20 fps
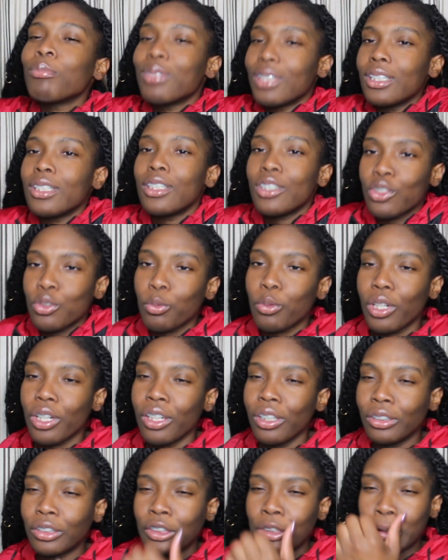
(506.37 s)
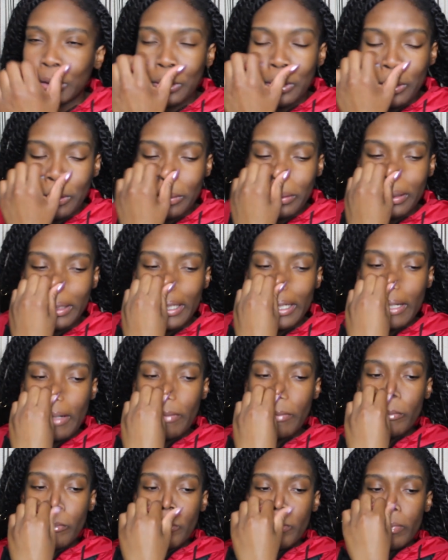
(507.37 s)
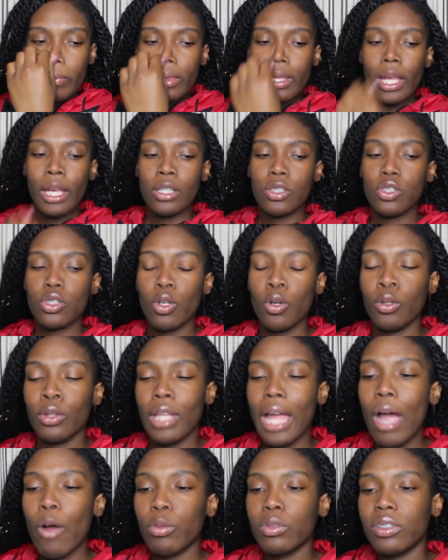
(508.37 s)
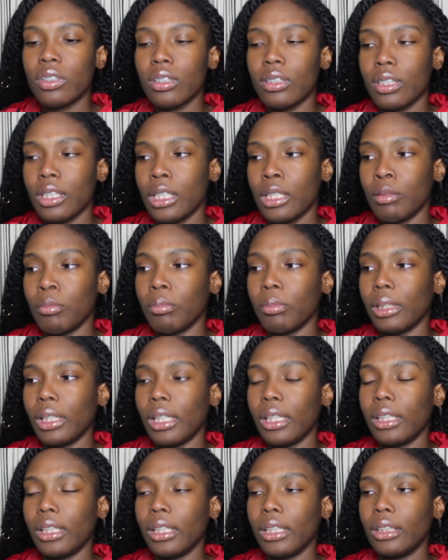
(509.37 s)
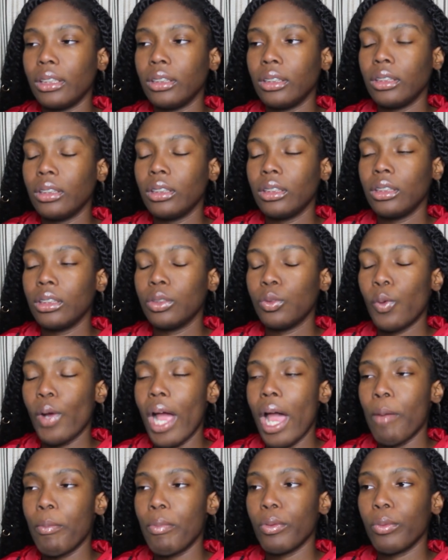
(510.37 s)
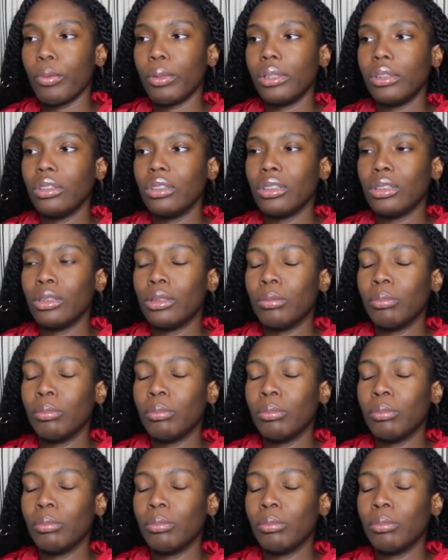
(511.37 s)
to this world. You know what I'm saying? And so that was the theme. And then what happened was